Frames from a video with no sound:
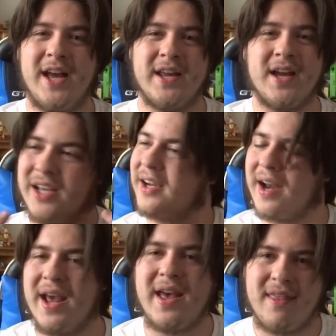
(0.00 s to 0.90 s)
like
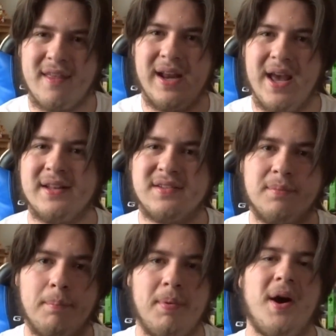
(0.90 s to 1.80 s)
giant head and
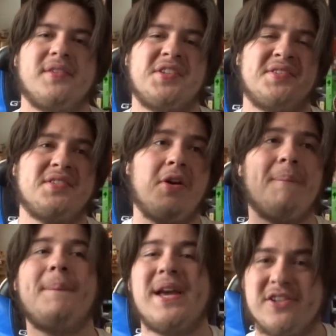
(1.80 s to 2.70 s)
hands bosses
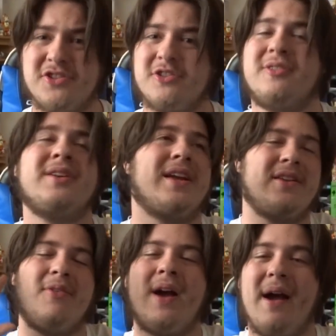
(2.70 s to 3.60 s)
convention,
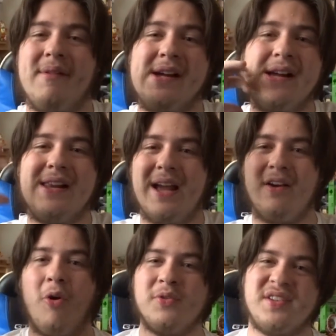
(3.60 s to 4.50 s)
and you have
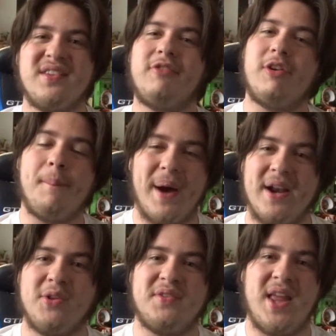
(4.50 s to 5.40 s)
like all these different
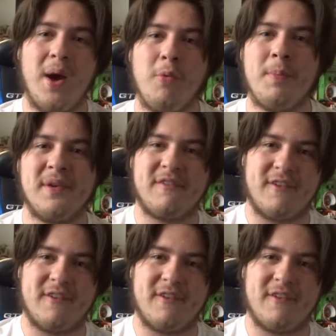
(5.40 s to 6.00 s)
panels. That would be